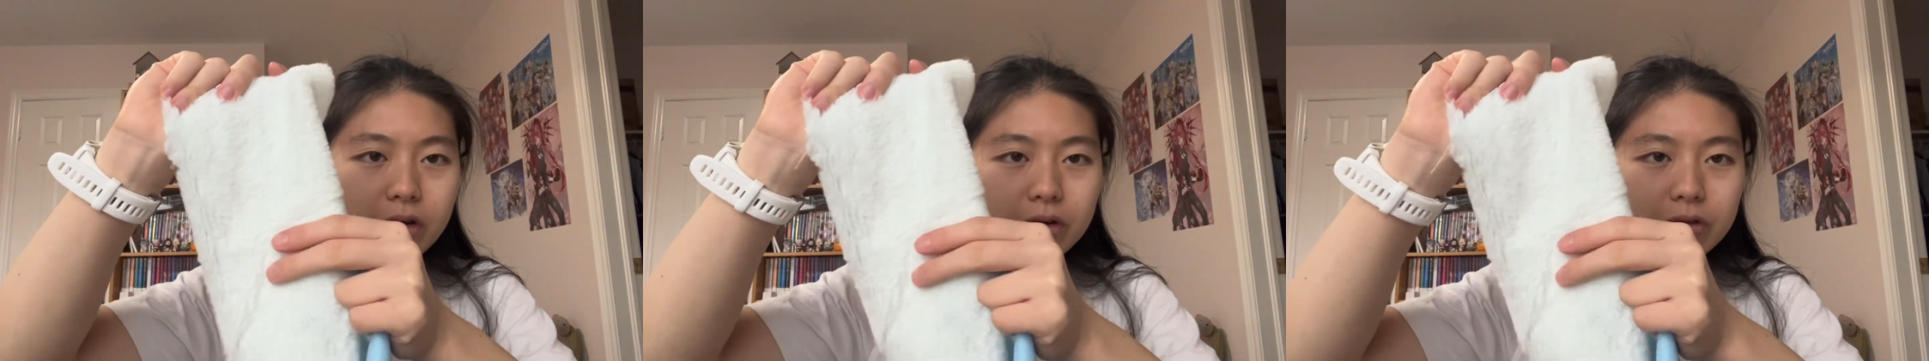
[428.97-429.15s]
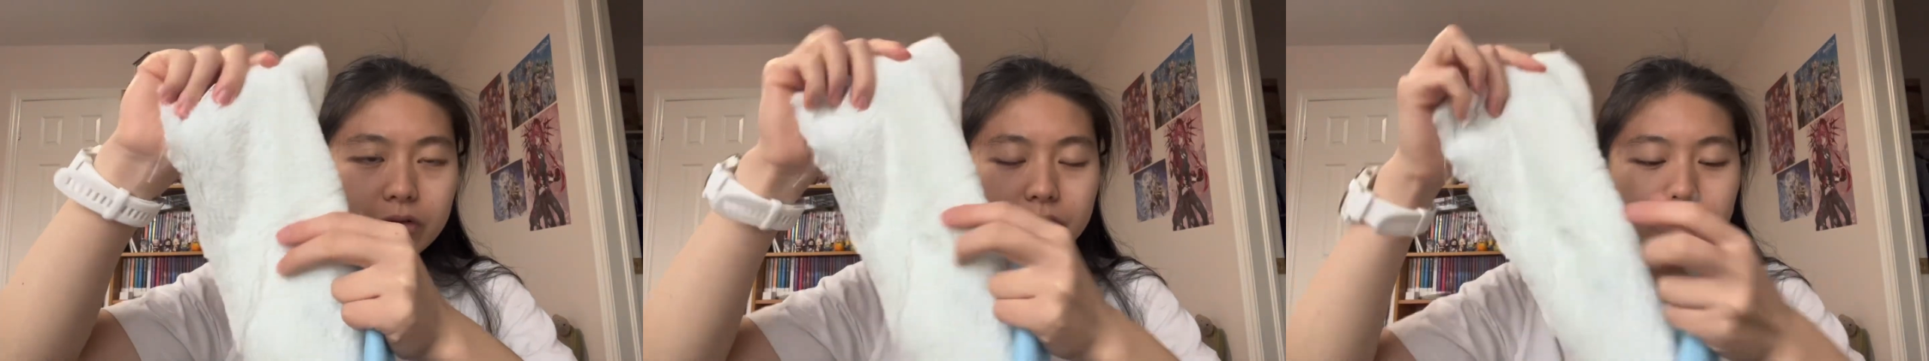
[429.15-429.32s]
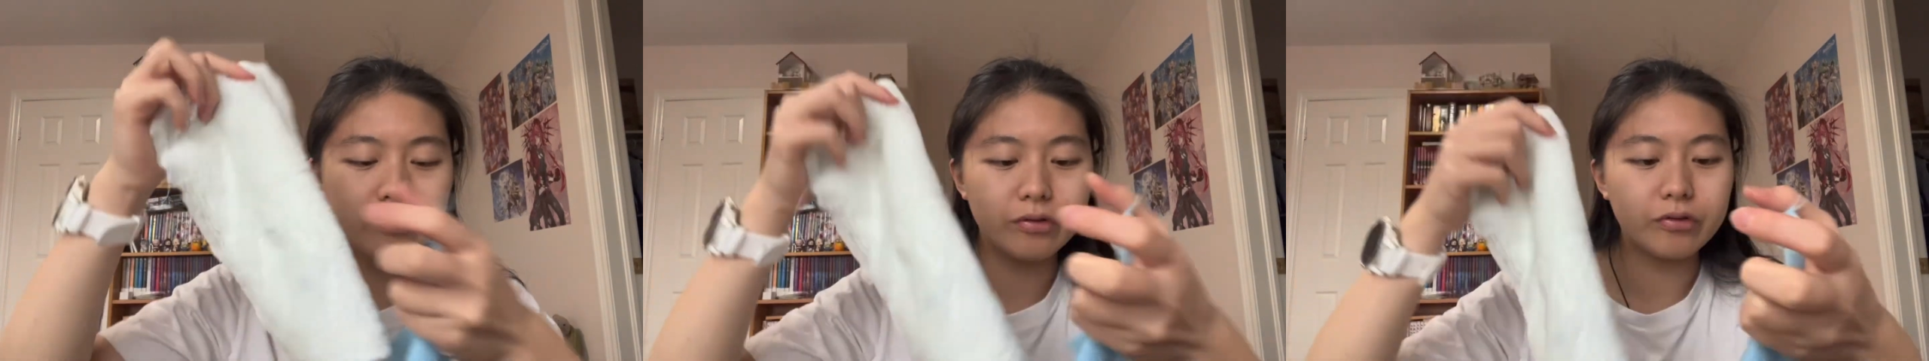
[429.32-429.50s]

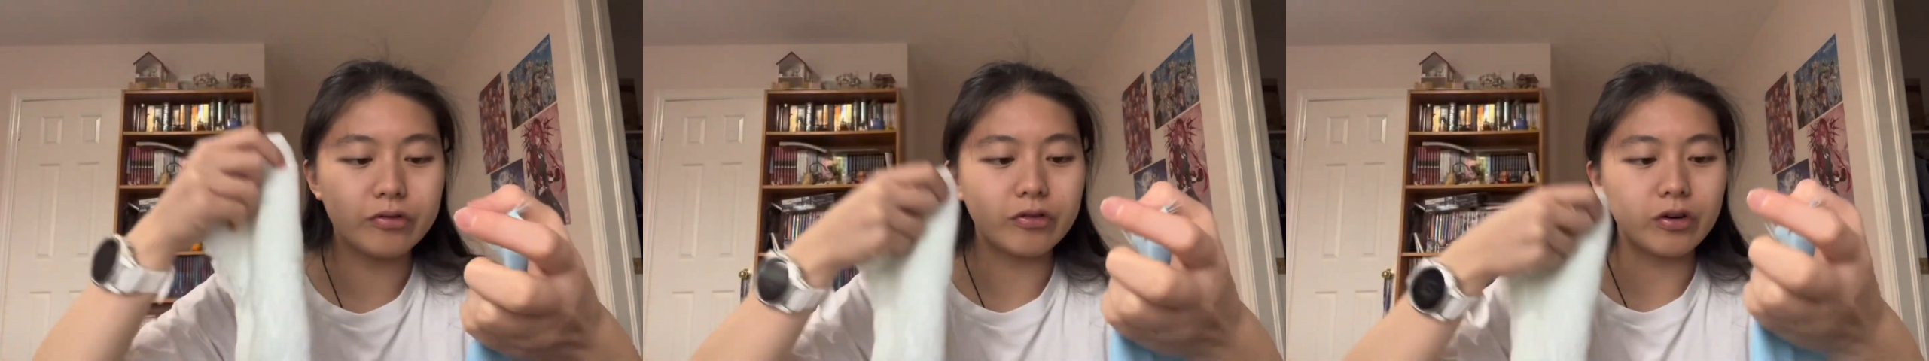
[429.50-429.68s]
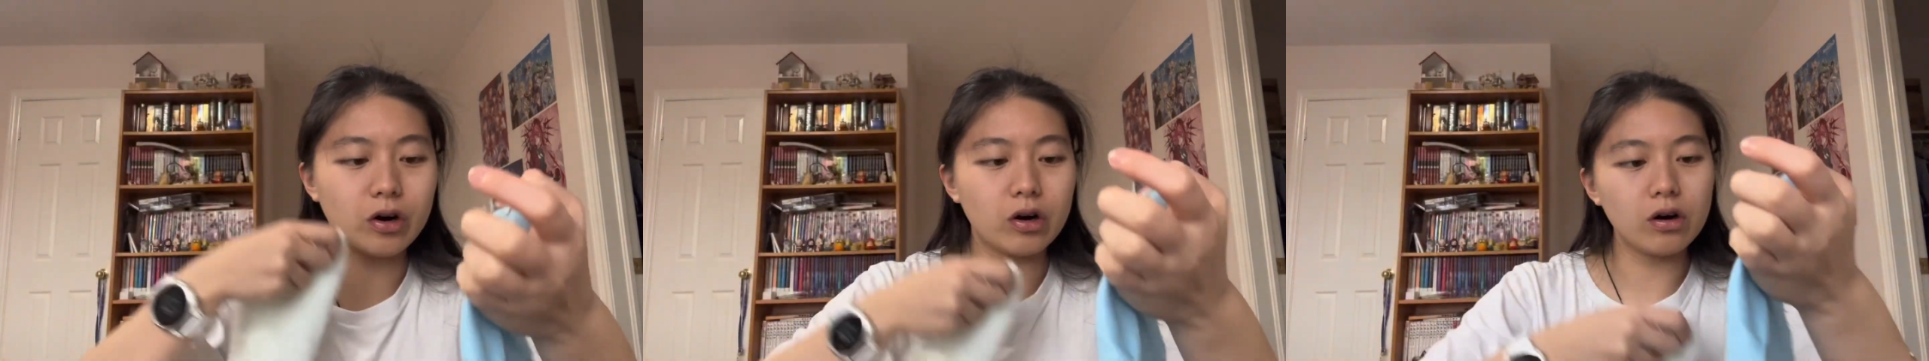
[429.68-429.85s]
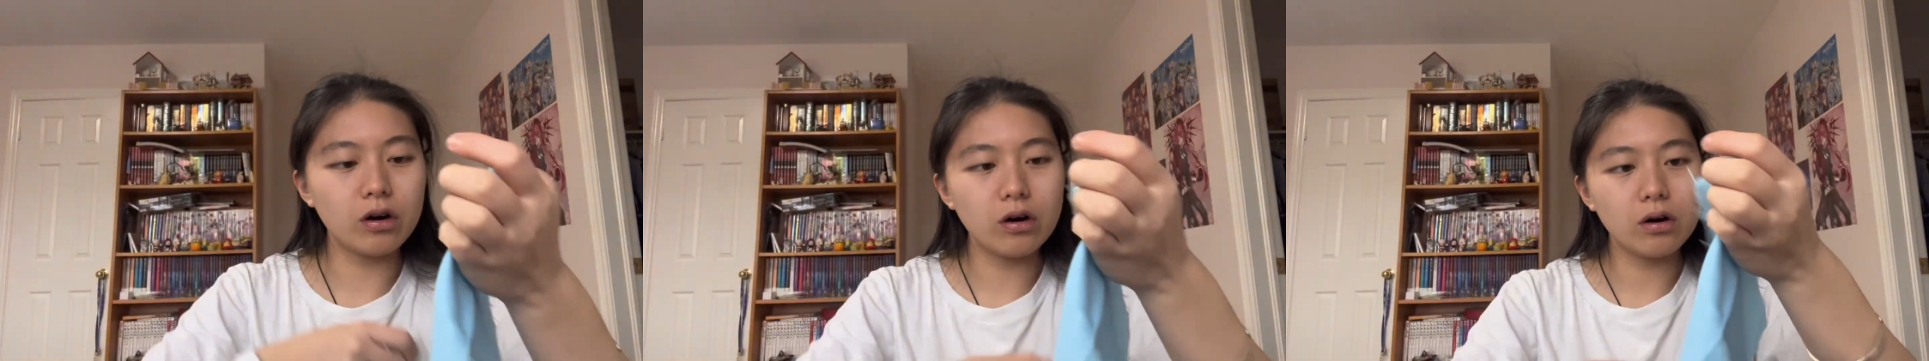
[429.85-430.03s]
out
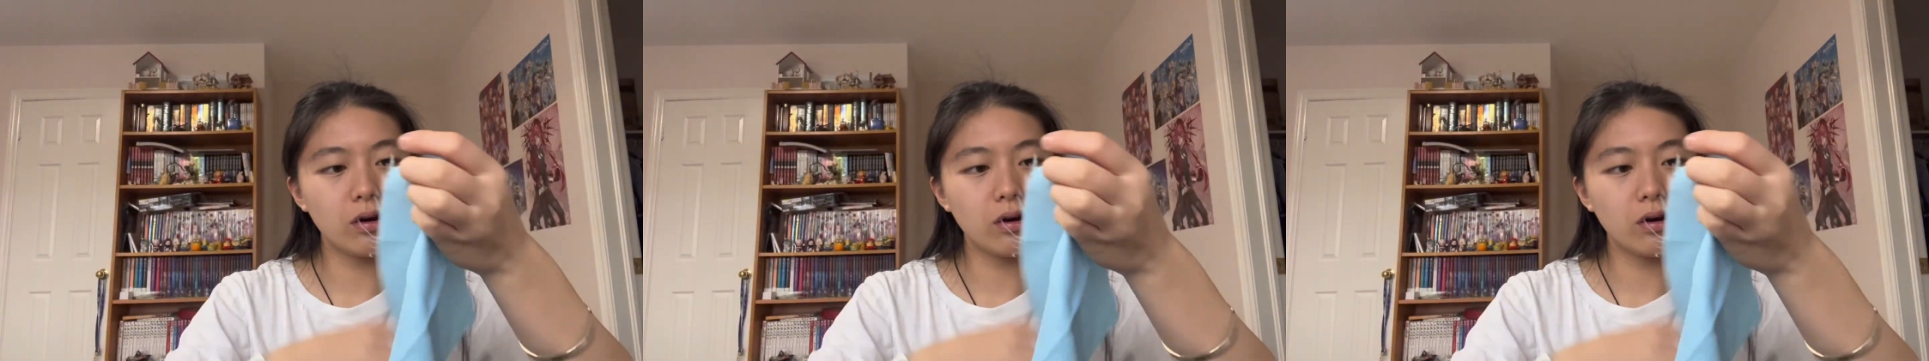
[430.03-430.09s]
fur